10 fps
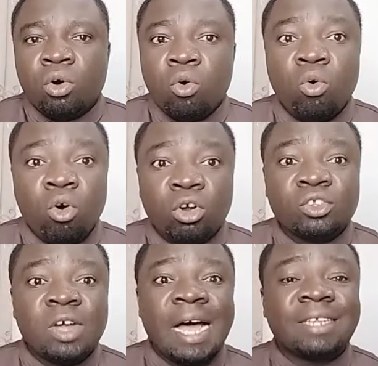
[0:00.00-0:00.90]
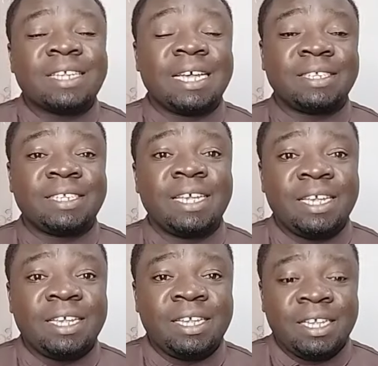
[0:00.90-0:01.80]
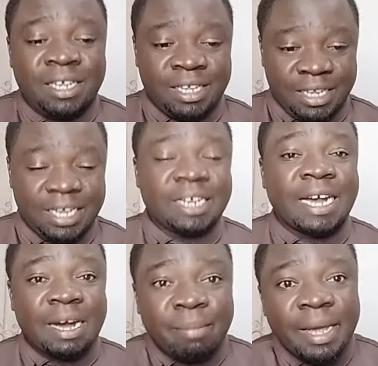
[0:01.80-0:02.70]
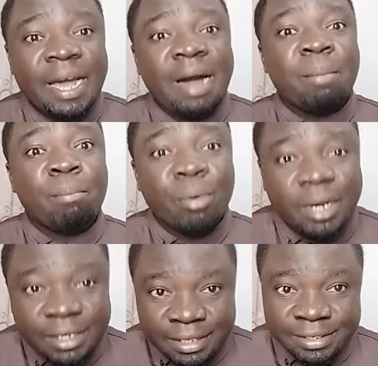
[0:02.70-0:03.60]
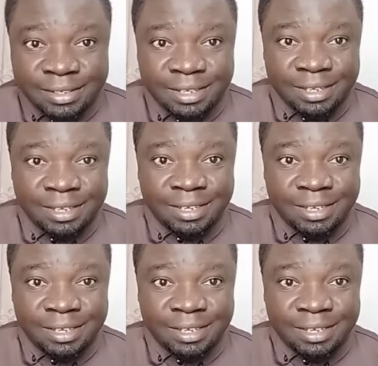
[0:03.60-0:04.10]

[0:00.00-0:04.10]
who also has a say in Kakamega politics.